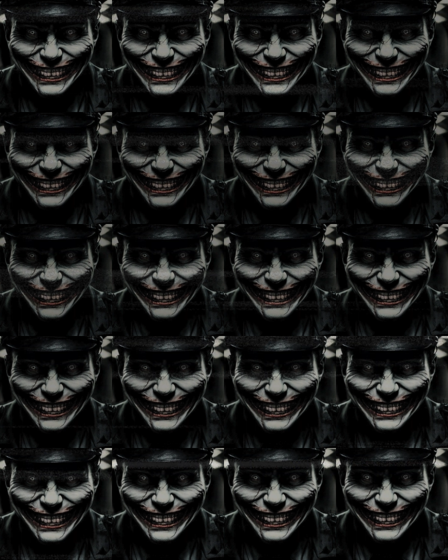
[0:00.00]
The feeling of
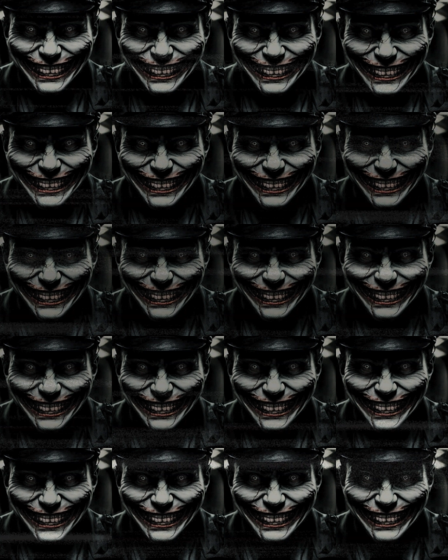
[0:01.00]
being watched.
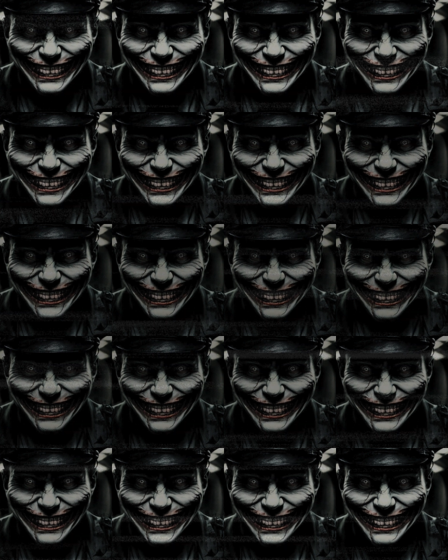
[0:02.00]
I felt my
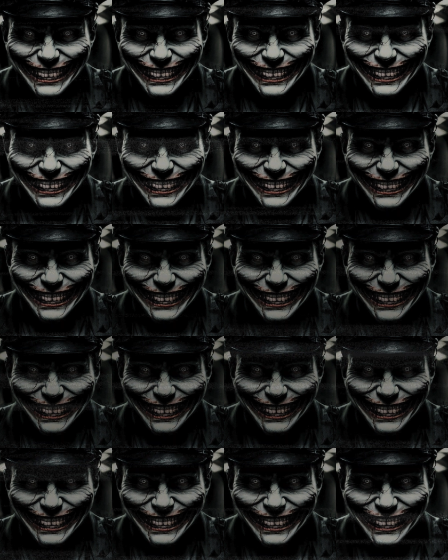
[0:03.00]
pulse begin to
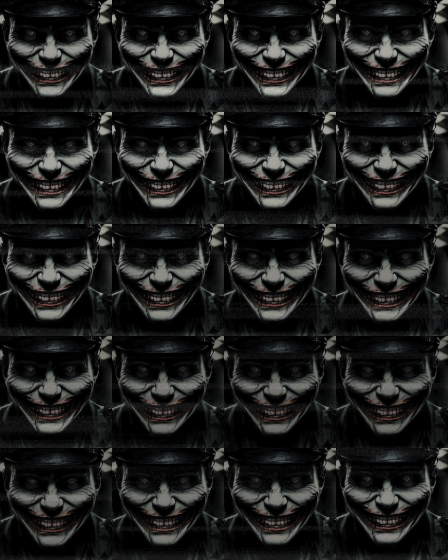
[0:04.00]
quicken as it grew,
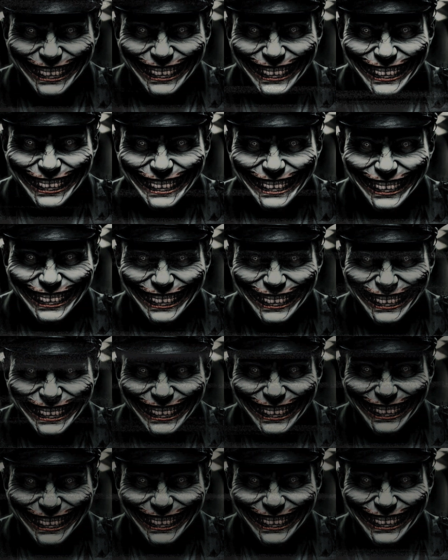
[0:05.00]
shooting a look over my
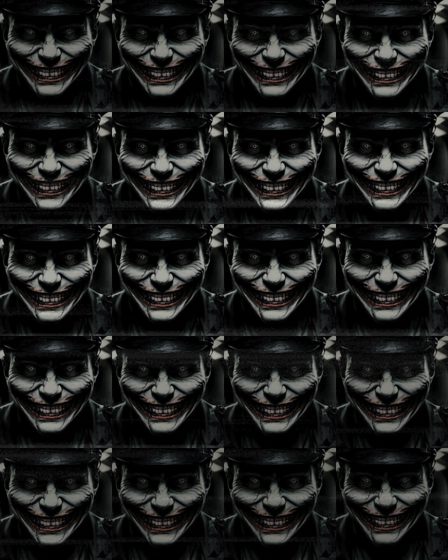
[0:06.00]
shoulder to make sure I
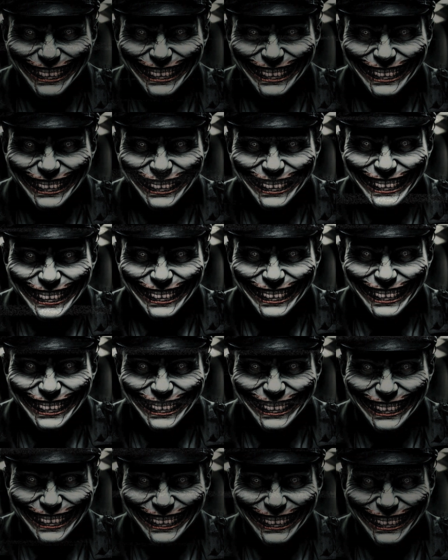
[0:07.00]
wasn't being snuck up
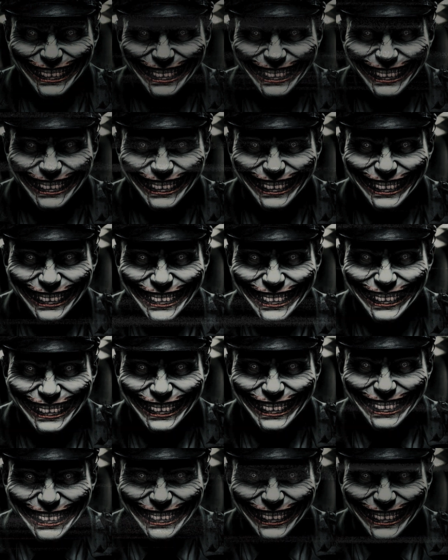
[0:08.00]
on.
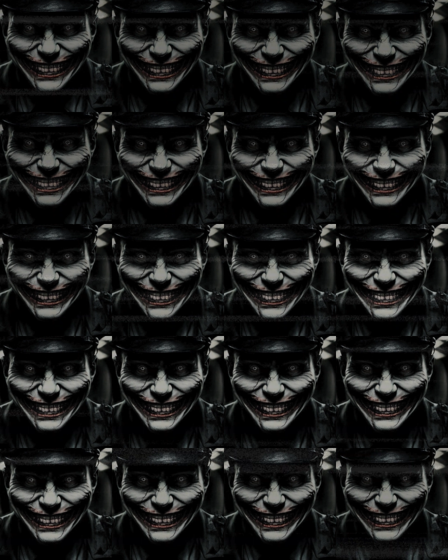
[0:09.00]
But nobody
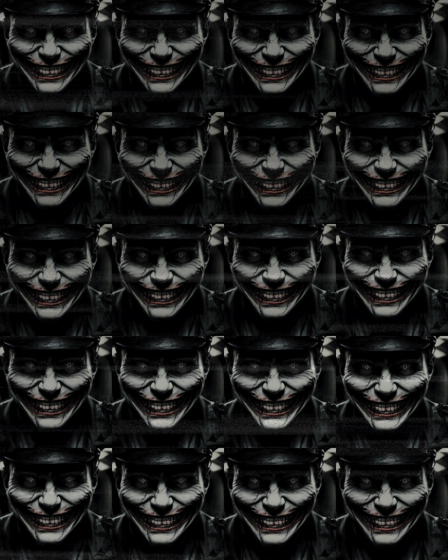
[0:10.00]
emerged from the hall behind
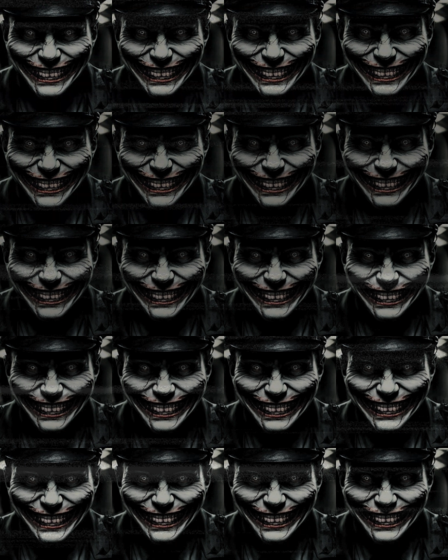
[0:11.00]
me. I
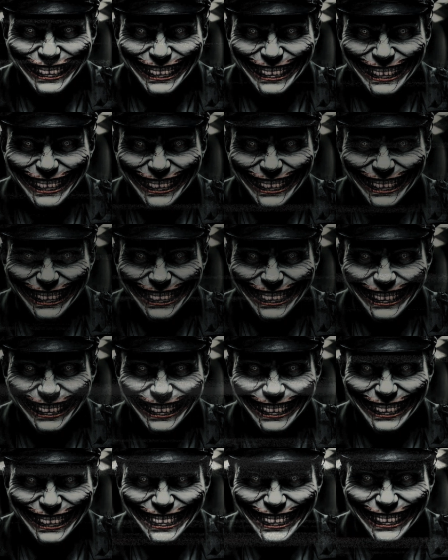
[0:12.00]
swung my gaze
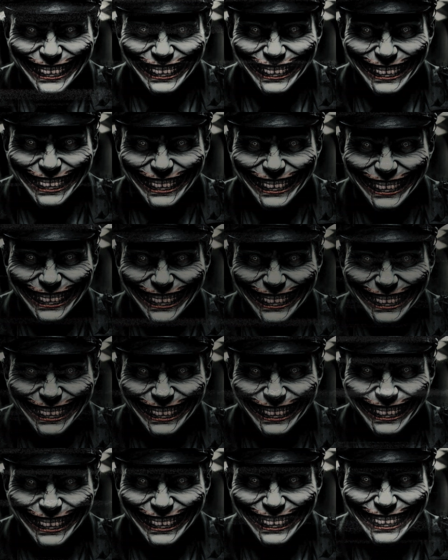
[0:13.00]
back, feeling a
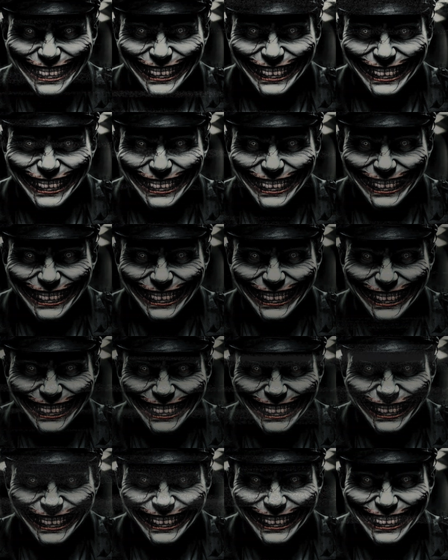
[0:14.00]
mixture of
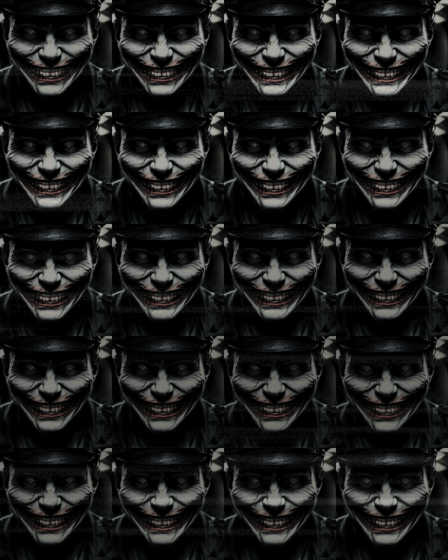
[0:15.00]
wariness and trepidation.